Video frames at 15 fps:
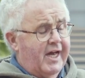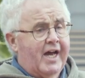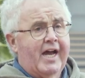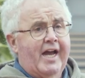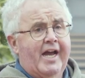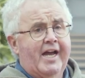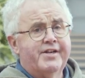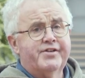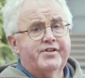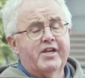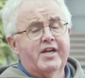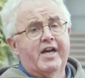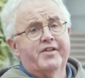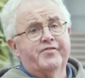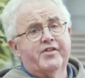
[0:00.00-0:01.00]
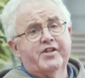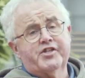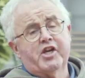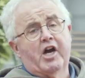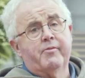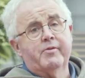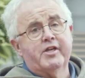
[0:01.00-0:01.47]
And at this
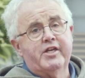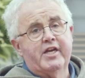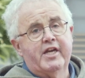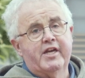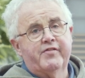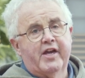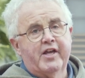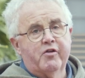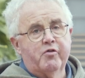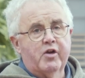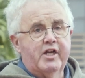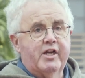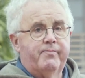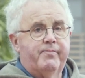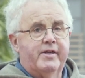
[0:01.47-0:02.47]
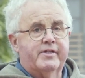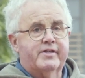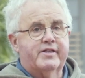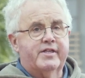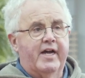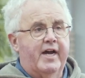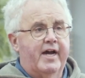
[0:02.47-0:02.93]
time of the year, they're looking a bit
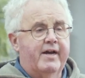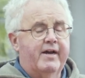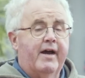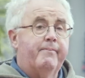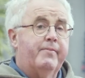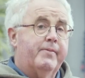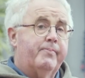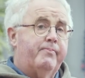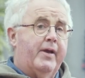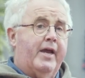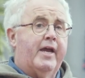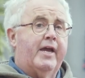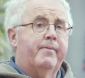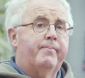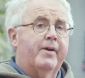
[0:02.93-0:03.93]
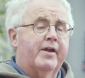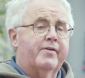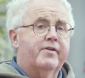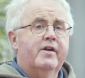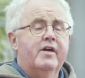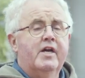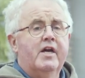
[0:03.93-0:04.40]
bare, but
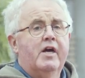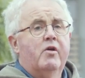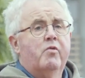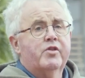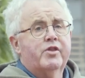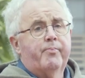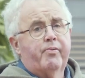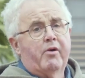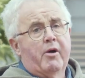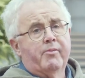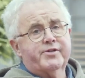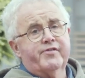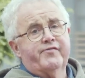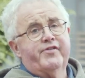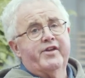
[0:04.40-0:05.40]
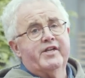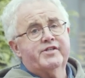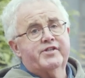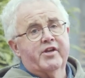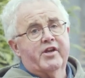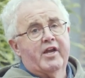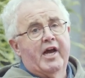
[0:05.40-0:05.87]
with the promise of things
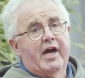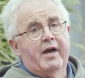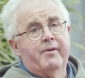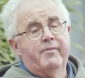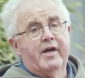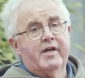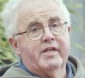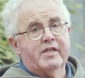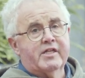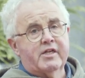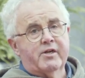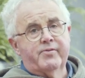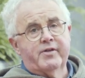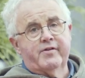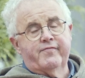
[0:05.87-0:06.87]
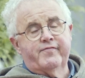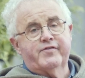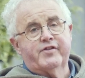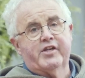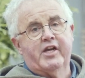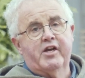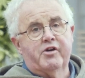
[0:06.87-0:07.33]
to come and a little bit of
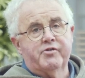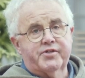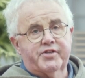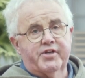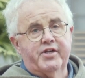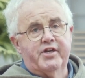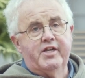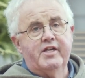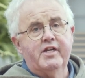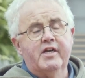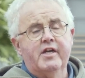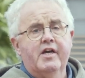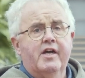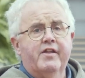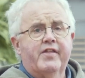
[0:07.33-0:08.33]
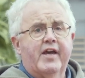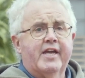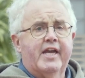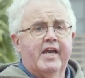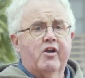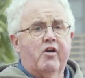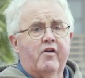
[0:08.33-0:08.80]
TLC, they
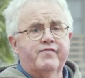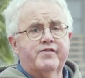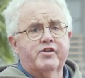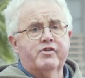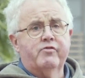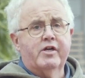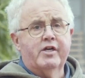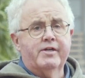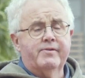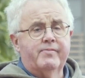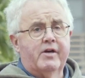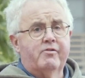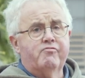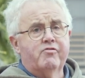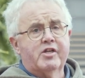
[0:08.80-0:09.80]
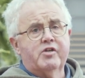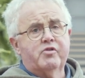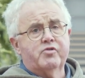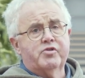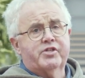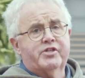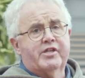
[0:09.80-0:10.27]
get off to a really
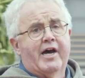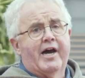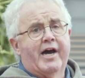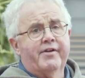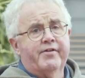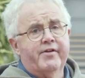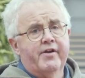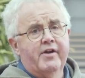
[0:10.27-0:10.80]
good start.